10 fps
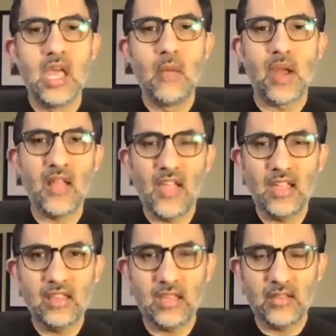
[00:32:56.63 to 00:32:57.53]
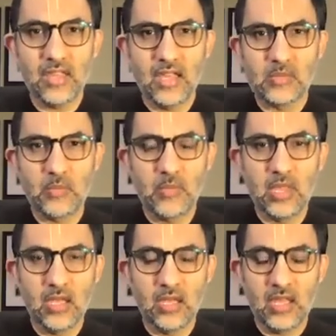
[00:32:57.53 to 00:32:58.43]
But I like
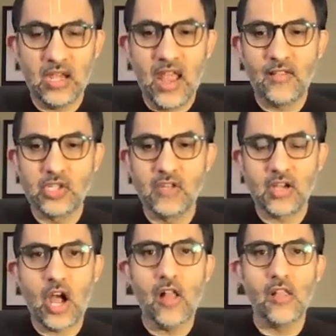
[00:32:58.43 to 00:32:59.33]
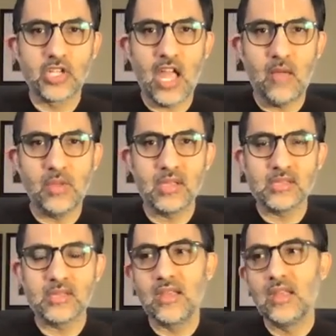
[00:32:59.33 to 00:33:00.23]
the analogy of a college
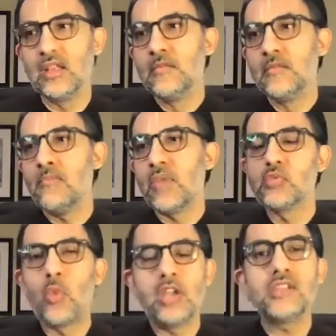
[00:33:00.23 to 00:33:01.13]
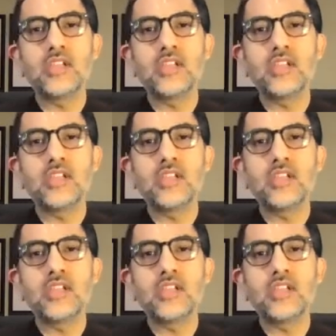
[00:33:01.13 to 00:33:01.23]
campus, because what is a